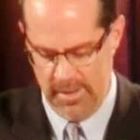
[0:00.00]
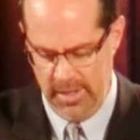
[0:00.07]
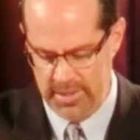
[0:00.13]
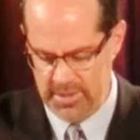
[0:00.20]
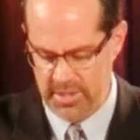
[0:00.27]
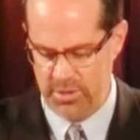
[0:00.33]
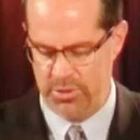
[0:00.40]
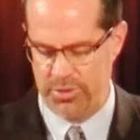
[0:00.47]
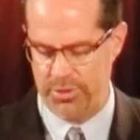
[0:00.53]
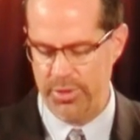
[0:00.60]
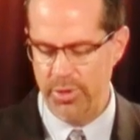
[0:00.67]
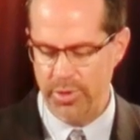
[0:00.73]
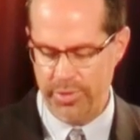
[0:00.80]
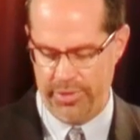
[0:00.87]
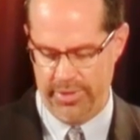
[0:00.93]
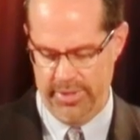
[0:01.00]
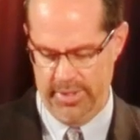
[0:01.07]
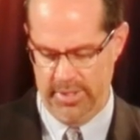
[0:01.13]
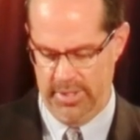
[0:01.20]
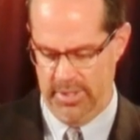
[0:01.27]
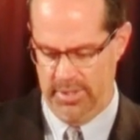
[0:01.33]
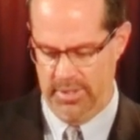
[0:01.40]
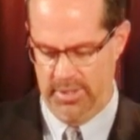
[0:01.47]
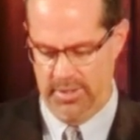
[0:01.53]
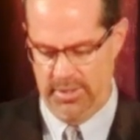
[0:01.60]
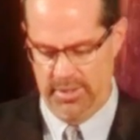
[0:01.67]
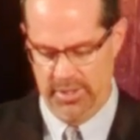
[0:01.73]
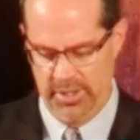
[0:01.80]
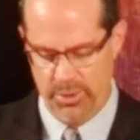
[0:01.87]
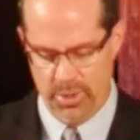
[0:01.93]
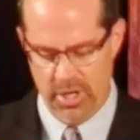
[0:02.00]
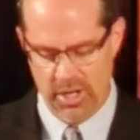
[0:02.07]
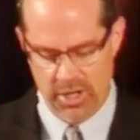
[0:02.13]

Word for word: Is the truth you are